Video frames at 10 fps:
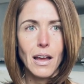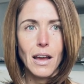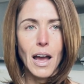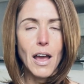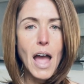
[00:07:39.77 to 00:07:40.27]

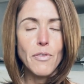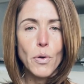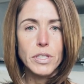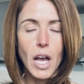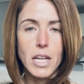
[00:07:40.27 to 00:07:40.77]
I've
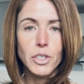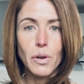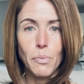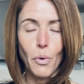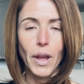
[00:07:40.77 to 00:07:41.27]
always gotten to a
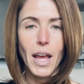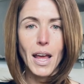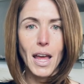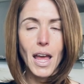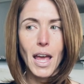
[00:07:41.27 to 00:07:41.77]
point,
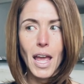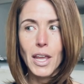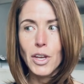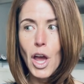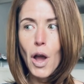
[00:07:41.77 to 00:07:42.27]

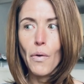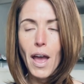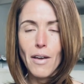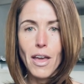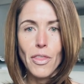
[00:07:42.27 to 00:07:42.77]

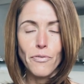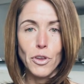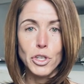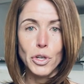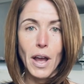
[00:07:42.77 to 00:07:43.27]
in the
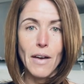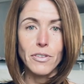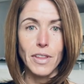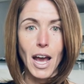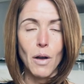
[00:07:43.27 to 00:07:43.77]
future after
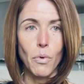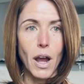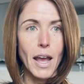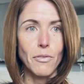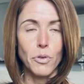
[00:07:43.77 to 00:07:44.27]
that, where I
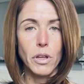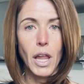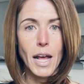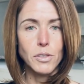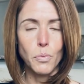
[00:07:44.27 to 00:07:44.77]
have
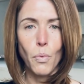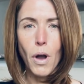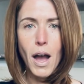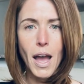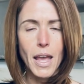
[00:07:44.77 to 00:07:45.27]
realized
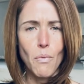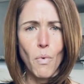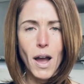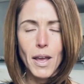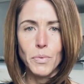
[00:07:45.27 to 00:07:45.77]
why
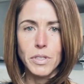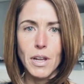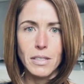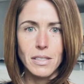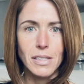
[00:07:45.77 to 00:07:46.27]
it was
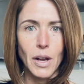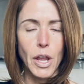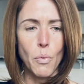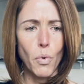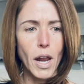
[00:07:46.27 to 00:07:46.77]
necessary
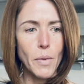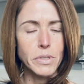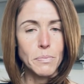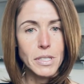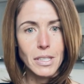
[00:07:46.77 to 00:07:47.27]
and what I was
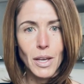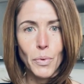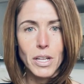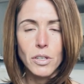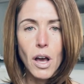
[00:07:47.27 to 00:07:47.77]
missing and what
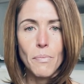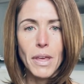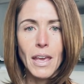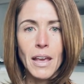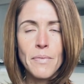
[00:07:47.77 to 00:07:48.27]
it taught me.